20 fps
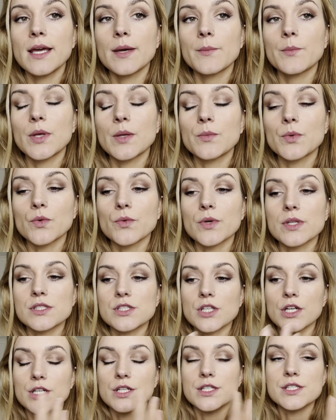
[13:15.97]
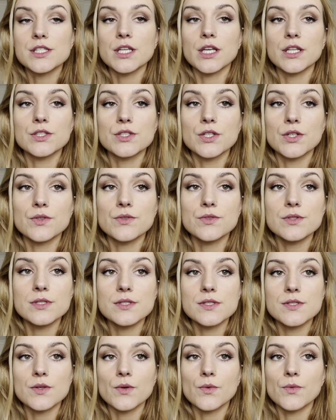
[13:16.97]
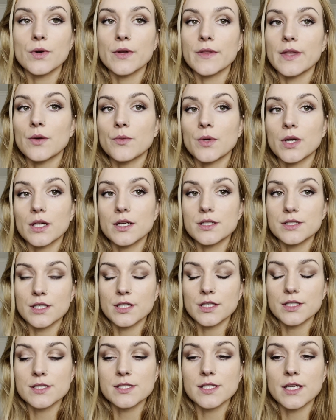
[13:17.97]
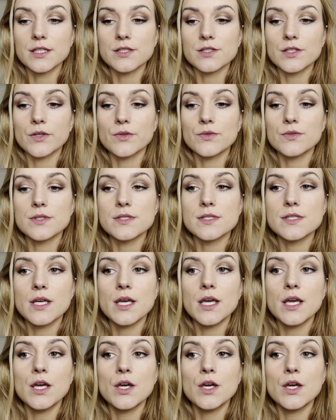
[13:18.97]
people with darker skin tones or that work on darker skin tones